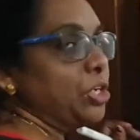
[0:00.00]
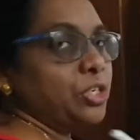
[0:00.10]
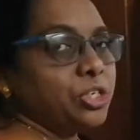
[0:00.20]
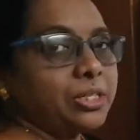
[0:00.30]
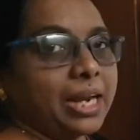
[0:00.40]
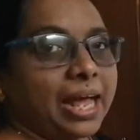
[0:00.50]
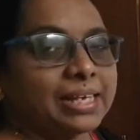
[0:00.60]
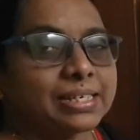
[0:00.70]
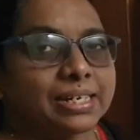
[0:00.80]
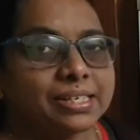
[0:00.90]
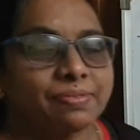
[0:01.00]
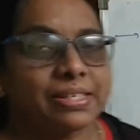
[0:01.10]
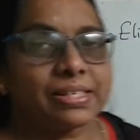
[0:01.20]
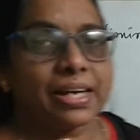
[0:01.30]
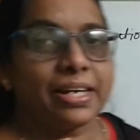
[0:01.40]
So the last class we
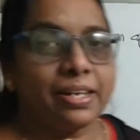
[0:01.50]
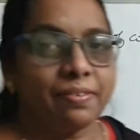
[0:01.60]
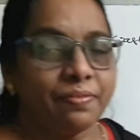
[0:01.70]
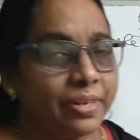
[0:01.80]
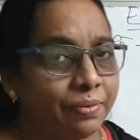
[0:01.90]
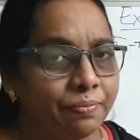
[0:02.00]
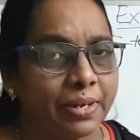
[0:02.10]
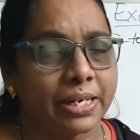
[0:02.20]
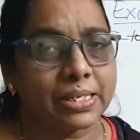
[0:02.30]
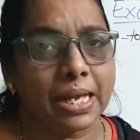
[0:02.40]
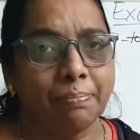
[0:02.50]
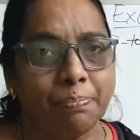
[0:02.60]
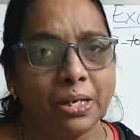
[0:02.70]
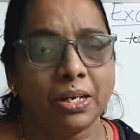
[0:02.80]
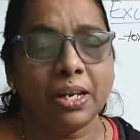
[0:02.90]
studied, for
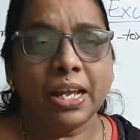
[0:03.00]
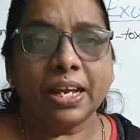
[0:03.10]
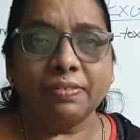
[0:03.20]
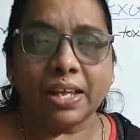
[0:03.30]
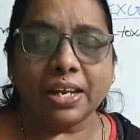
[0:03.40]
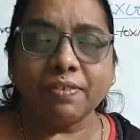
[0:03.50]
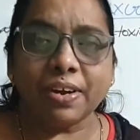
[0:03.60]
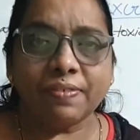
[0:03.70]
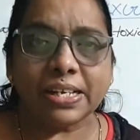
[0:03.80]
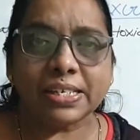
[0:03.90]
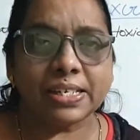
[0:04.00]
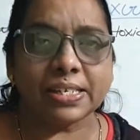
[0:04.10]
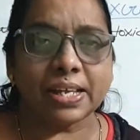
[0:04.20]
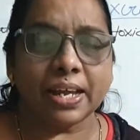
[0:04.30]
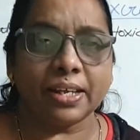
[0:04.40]
example, if the liquid waste is
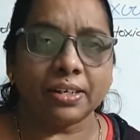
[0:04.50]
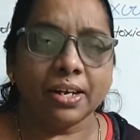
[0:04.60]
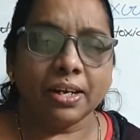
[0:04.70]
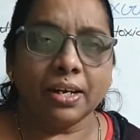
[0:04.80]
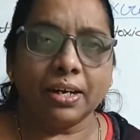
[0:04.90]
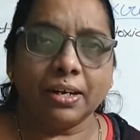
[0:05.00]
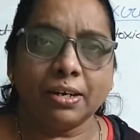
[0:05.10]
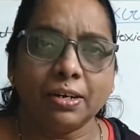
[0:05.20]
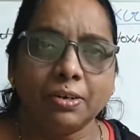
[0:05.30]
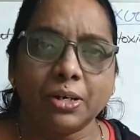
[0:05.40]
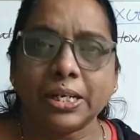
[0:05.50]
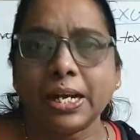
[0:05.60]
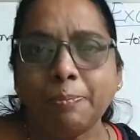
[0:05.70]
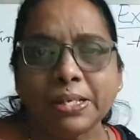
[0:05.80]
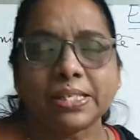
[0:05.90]
there, it
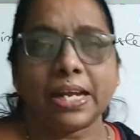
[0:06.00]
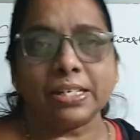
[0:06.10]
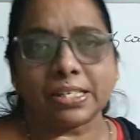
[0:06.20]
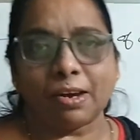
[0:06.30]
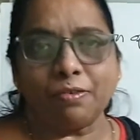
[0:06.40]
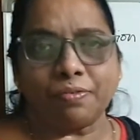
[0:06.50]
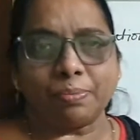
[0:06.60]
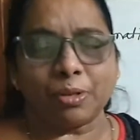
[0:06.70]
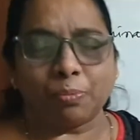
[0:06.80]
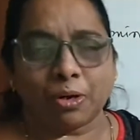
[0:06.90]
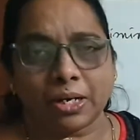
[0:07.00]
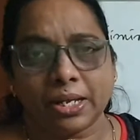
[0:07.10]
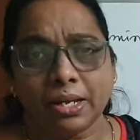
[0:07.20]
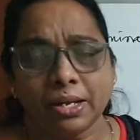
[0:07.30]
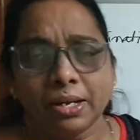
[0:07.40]
will be sent out from the
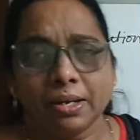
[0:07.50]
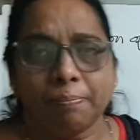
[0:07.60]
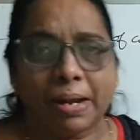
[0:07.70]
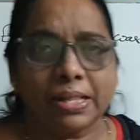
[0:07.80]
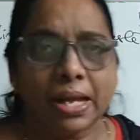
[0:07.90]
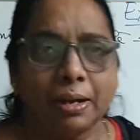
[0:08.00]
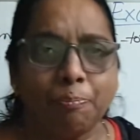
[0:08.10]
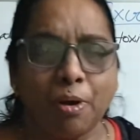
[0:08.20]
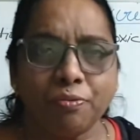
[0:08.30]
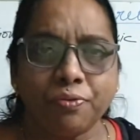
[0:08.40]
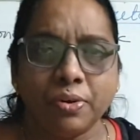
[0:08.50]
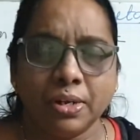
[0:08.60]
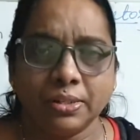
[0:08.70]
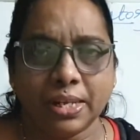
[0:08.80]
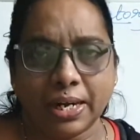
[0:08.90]
body by the help of
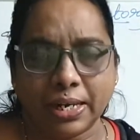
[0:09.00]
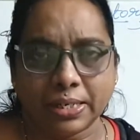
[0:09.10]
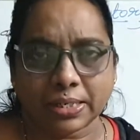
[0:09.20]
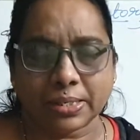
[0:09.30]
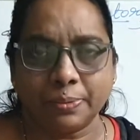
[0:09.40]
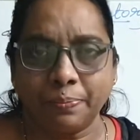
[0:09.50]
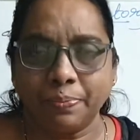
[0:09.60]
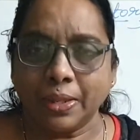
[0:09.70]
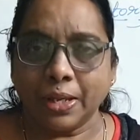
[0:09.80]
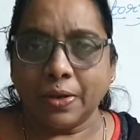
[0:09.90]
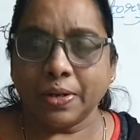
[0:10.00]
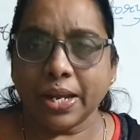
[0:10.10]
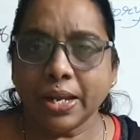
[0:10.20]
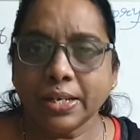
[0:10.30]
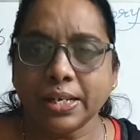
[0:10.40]
the lungs.
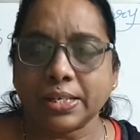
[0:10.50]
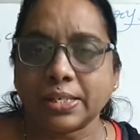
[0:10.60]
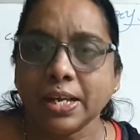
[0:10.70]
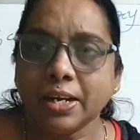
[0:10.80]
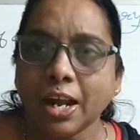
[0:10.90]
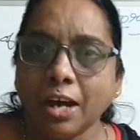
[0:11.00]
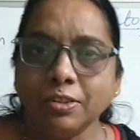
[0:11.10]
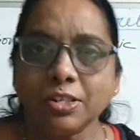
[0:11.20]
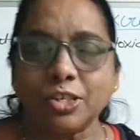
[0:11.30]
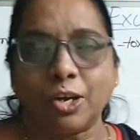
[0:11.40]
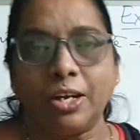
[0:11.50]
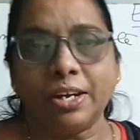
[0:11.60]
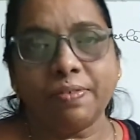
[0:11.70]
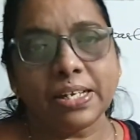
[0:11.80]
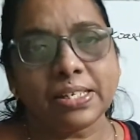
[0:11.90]
Okay, yes. Now the
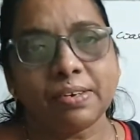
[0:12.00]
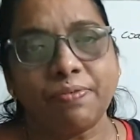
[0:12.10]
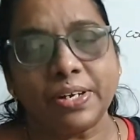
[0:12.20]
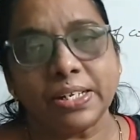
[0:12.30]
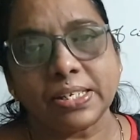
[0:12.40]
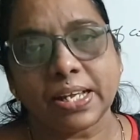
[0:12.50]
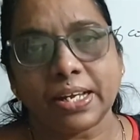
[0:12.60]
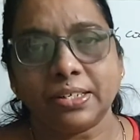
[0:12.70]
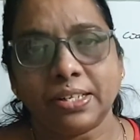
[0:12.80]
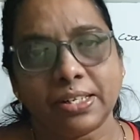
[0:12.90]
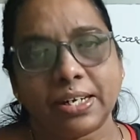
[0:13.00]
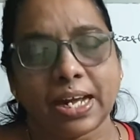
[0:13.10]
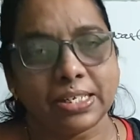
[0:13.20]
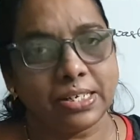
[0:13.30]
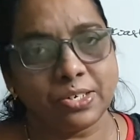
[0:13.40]
solid waste, if it is there, then the
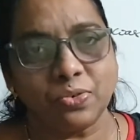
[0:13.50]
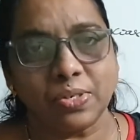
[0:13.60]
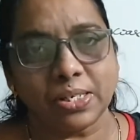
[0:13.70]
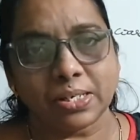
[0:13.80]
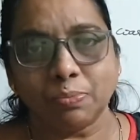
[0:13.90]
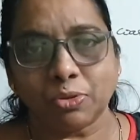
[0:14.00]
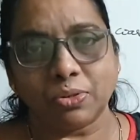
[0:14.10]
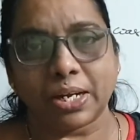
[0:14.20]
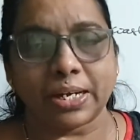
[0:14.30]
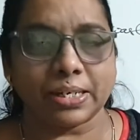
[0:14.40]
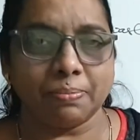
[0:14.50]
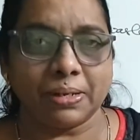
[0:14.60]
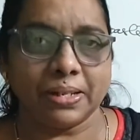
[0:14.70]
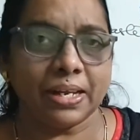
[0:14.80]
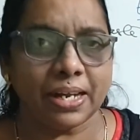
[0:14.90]
digestive system through the rectum
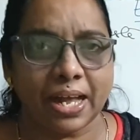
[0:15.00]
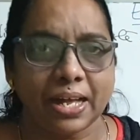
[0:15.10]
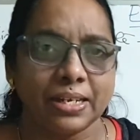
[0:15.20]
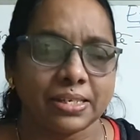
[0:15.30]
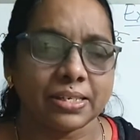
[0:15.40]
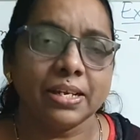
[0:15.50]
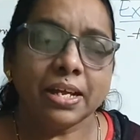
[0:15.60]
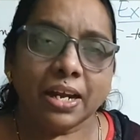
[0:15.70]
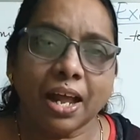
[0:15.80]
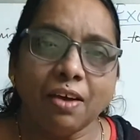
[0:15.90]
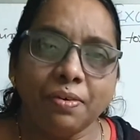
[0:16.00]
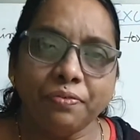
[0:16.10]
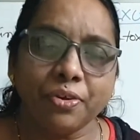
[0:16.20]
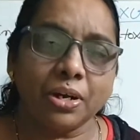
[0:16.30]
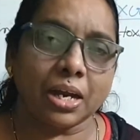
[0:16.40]
and then anus. Now if
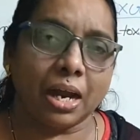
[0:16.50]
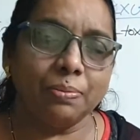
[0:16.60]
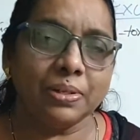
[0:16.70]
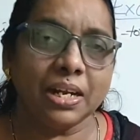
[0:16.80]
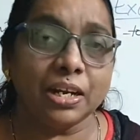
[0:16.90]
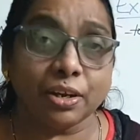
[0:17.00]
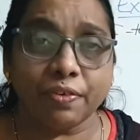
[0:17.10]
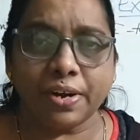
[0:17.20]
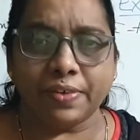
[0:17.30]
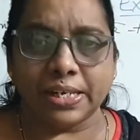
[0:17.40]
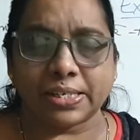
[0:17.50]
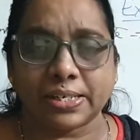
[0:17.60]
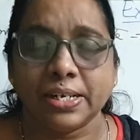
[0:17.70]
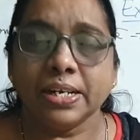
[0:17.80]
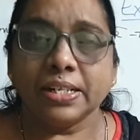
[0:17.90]
you will come to the liquid
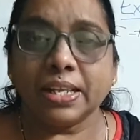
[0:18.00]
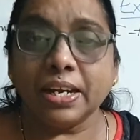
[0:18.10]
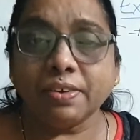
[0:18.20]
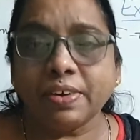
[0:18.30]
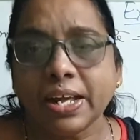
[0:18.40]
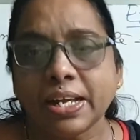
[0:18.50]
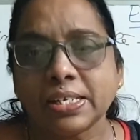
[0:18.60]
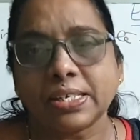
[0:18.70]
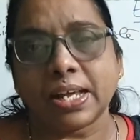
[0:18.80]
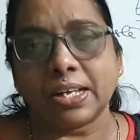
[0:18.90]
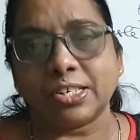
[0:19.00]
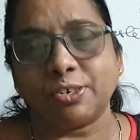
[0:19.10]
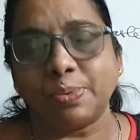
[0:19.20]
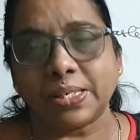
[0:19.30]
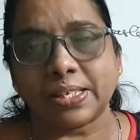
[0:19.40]
waste has to
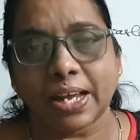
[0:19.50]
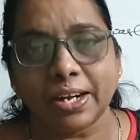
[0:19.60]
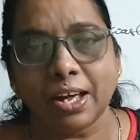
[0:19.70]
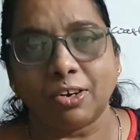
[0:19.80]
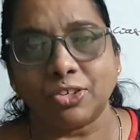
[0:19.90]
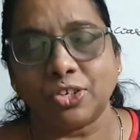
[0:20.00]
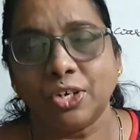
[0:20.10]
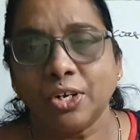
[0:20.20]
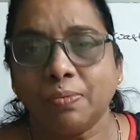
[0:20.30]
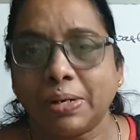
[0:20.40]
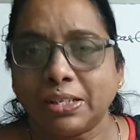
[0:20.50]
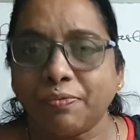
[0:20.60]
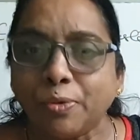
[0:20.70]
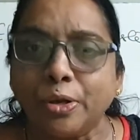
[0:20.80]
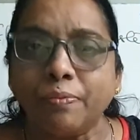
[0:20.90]
be sent out by the
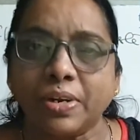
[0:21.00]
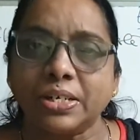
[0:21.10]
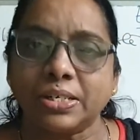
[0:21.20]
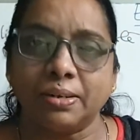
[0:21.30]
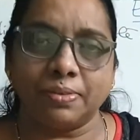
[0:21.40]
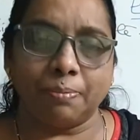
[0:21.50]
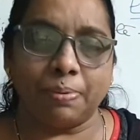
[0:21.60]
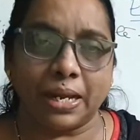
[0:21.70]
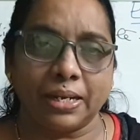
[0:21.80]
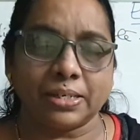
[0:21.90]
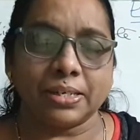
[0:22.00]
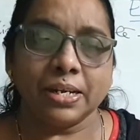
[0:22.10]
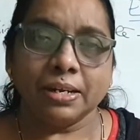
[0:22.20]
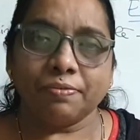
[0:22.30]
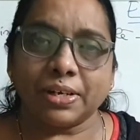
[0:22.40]
purification of the blood.
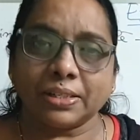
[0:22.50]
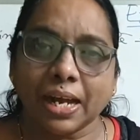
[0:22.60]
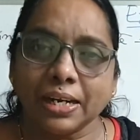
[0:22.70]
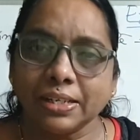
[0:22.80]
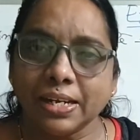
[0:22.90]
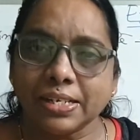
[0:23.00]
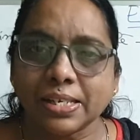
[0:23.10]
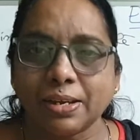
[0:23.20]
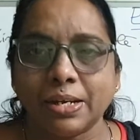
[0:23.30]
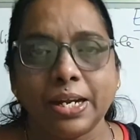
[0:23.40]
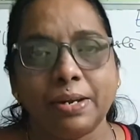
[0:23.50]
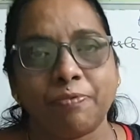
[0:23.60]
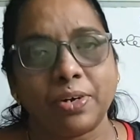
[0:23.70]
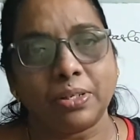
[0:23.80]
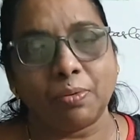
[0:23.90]
For that there is a need
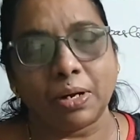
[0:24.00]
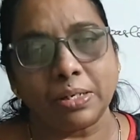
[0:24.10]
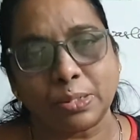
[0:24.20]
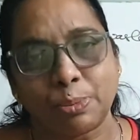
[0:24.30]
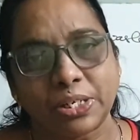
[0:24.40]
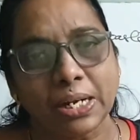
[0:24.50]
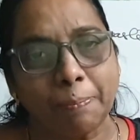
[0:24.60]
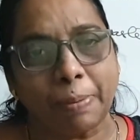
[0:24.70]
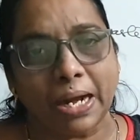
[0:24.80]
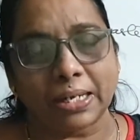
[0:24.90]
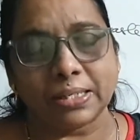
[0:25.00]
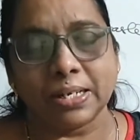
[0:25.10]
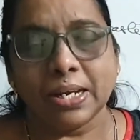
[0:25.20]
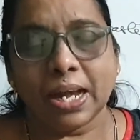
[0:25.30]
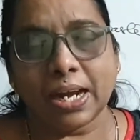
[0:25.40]
for the one special part,
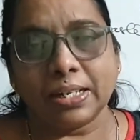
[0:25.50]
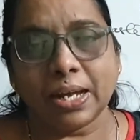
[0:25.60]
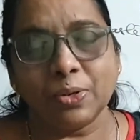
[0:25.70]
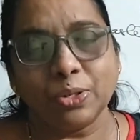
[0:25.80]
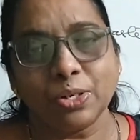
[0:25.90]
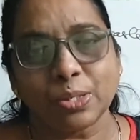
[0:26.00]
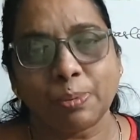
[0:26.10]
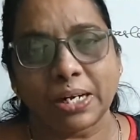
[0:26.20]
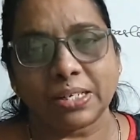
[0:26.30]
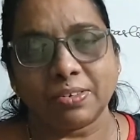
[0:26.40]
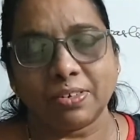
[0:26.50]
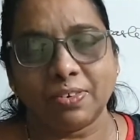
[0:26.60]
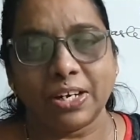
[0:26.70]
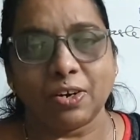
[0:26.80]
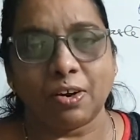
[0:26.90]
and now those parts are
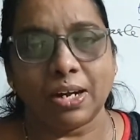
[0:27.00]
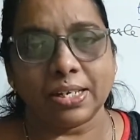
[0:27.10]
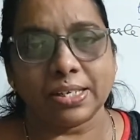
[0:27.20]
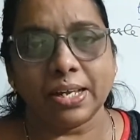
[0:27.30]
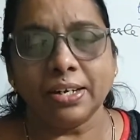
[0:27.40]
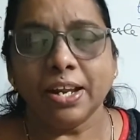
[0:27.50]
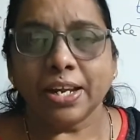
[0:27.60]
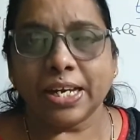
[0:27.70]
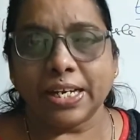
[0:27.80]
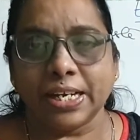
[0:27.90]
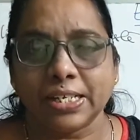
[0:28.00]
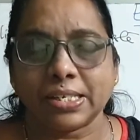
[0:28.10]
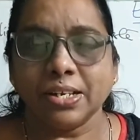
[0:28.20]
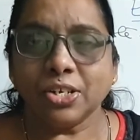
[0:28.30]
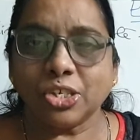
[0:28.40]
only called as an
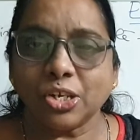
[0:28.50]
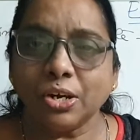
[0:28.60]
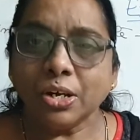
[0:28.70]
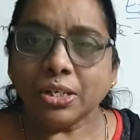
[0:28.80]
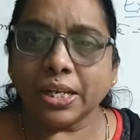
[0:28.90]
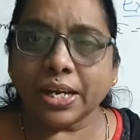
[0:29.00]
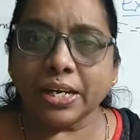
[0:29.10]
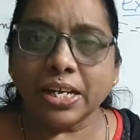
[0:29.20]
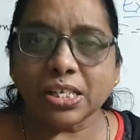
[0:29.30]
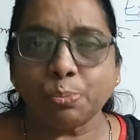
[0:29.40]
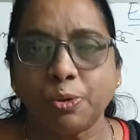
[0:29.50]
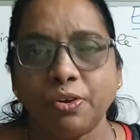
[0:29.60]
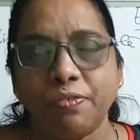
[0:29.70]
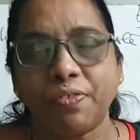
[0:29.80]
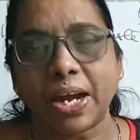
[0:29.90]
kidneys. So the kidneys
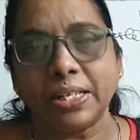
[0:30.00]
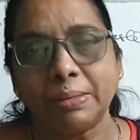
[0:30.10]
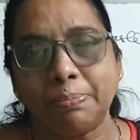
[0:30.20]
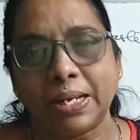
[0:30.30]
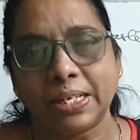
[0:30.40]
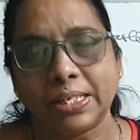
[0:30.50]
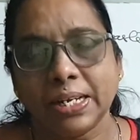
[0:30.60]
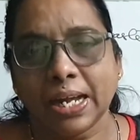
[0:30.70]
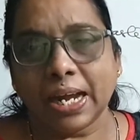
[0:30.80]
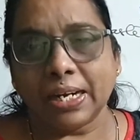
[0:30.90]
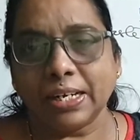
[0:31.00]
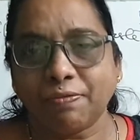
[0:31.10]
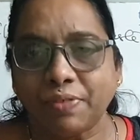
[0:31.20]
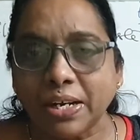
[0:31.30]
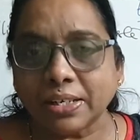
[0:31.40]
purify the blood and it
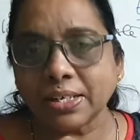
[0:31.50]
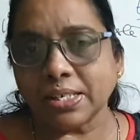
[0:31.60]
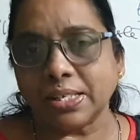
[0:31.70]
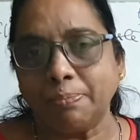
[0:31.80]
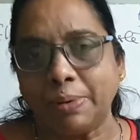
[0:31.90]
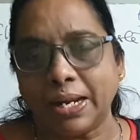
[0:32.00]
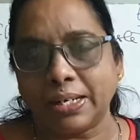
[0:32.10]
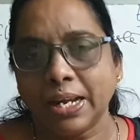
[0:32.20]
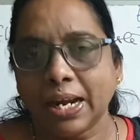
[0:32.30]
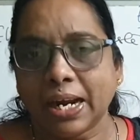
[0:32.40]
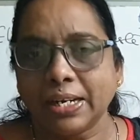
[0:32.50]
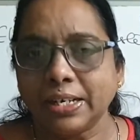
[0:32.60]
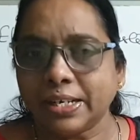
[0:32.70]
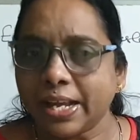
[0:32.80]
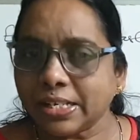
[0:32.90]
filters the blood and
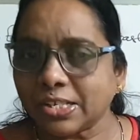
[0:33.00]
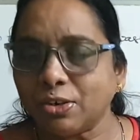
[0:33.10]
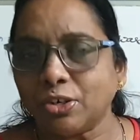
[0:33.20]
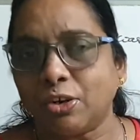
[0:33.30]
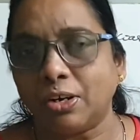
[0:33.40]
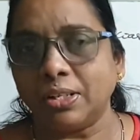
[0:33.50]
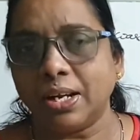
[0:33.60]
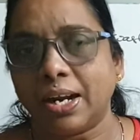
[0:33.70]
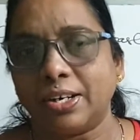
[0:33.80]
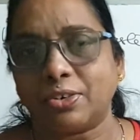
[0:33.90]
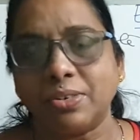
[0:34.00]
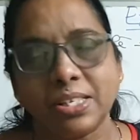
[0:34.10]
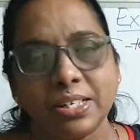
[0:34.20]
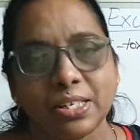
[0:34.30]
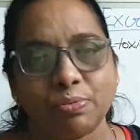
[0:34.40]
it takes out all the
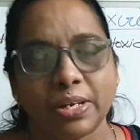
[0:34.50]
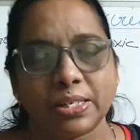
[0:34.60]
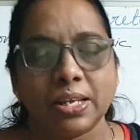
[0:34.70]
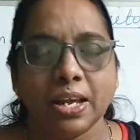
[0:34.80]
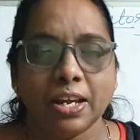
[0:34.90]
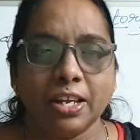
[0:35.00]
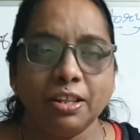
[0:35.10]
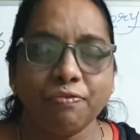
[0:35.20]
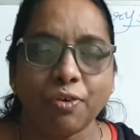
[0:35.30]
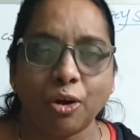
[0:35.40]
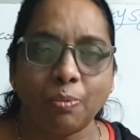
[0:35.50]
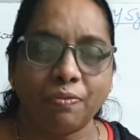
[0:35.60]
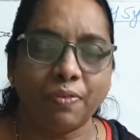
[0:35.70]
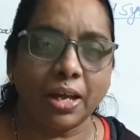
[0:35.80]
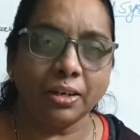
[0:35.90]
nitrogenous waste in the form
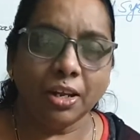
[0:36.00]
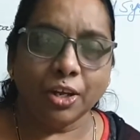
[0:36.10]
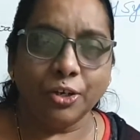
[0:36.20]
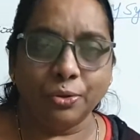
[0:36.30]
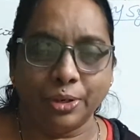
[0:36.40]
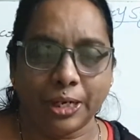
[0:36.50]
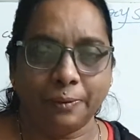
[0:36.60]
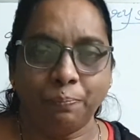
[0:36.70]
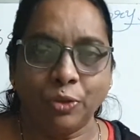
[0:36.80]
of an urine.